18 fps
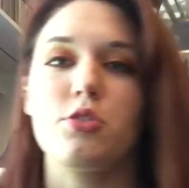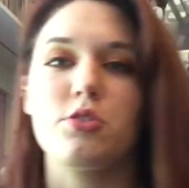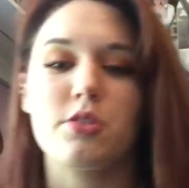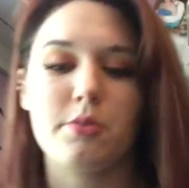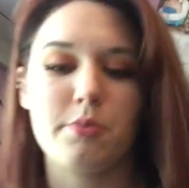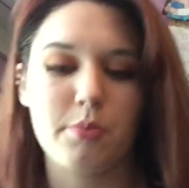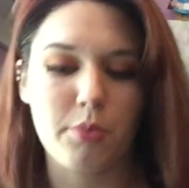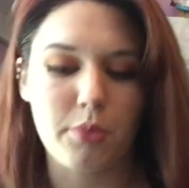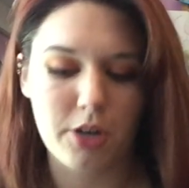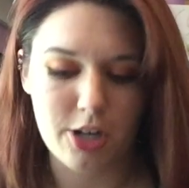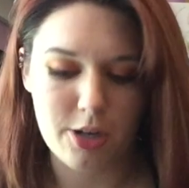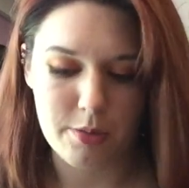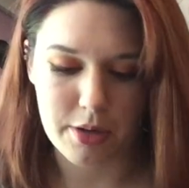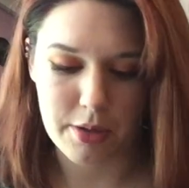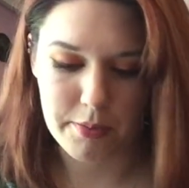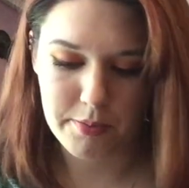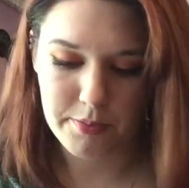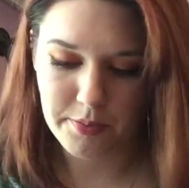use it. Bring it up
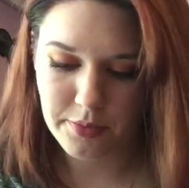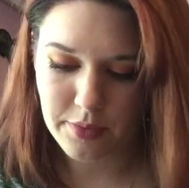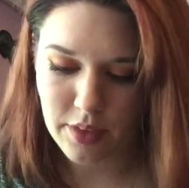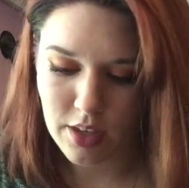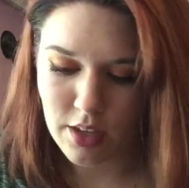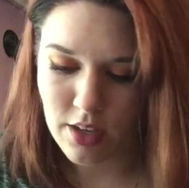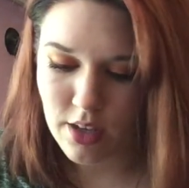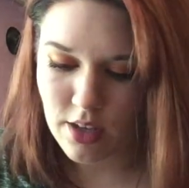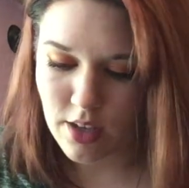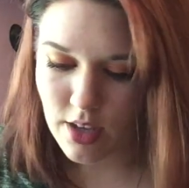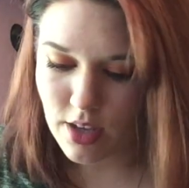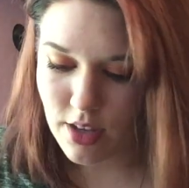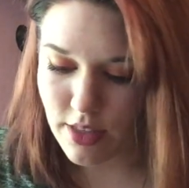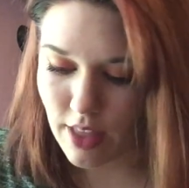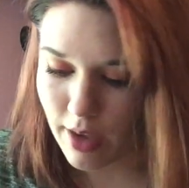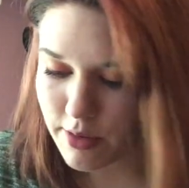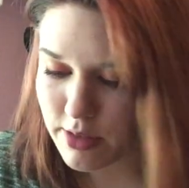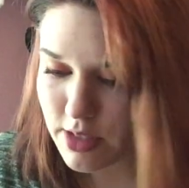here.
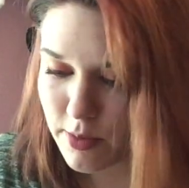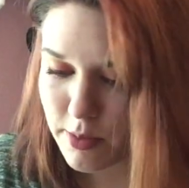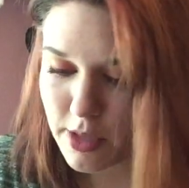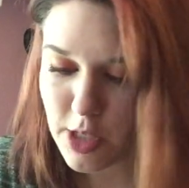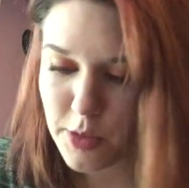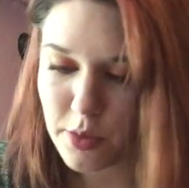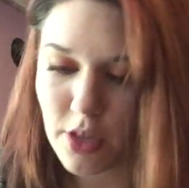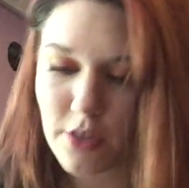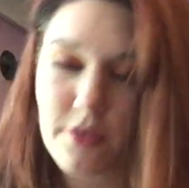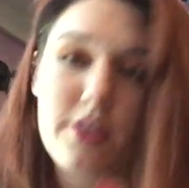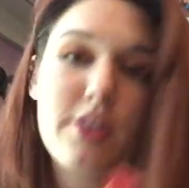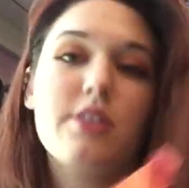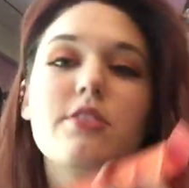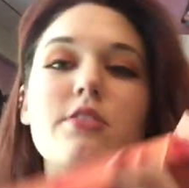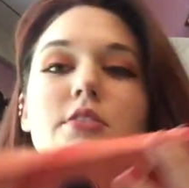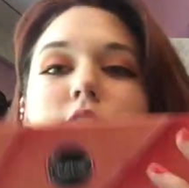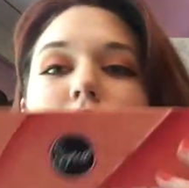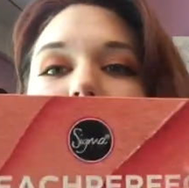That was the Peach
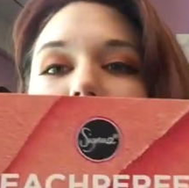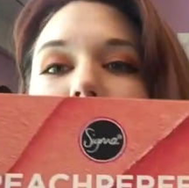Perfect